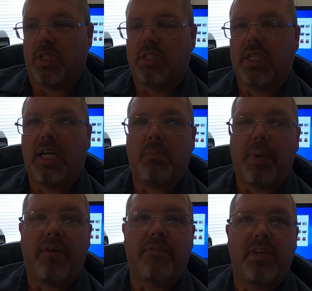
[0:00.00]

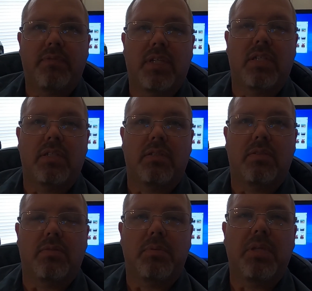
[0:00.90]
about
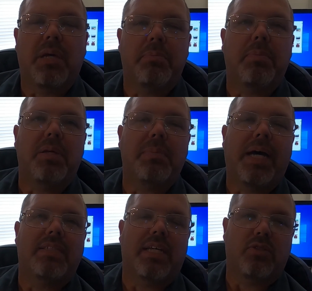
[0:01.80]
15, it
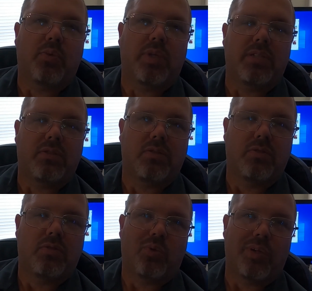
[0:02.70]
might take
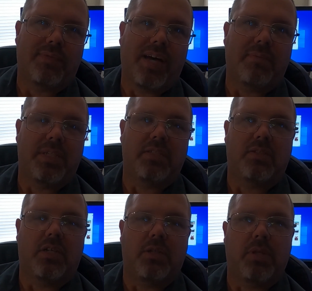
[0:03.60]
20-25 minutes to
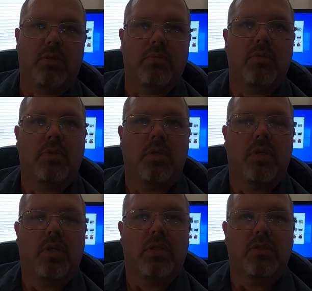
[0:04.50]
upload.
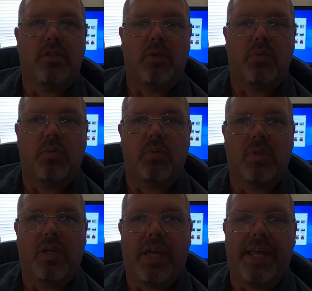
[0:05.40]
So,
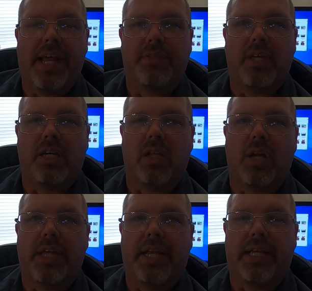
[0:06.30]
and I think a lot
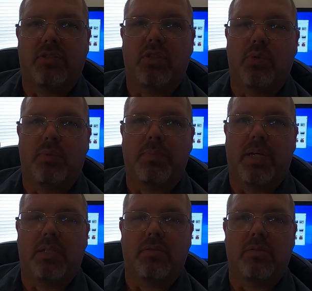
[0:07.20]
of that has to do with
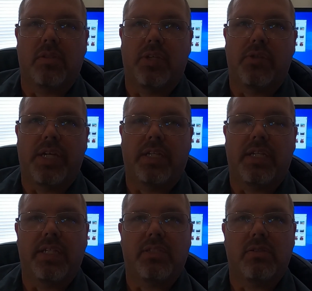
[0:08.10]
my internet
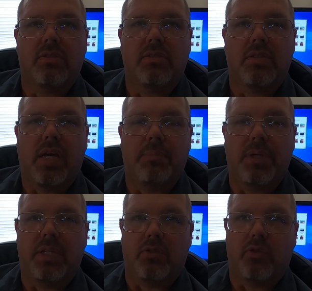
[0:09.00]
connection not
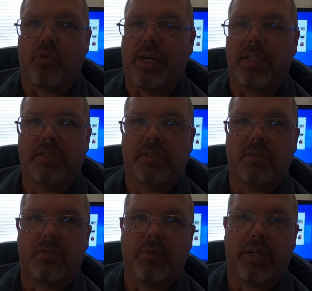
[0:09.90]
being the greatest
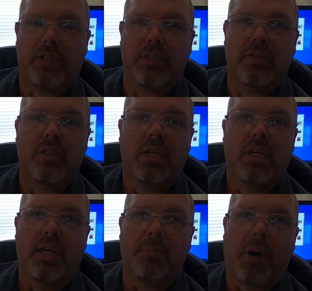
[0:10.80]
around here.
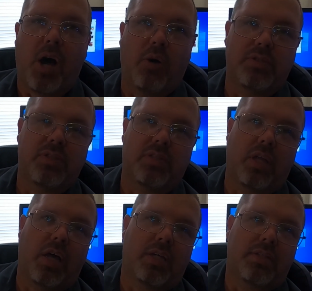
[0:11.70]
It pauses a
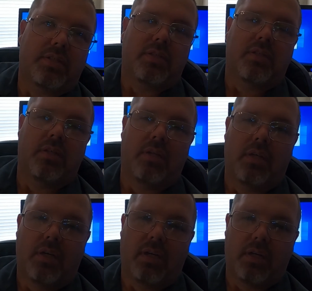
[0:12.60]
lot.
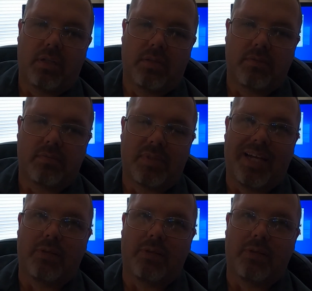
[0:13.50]
I don't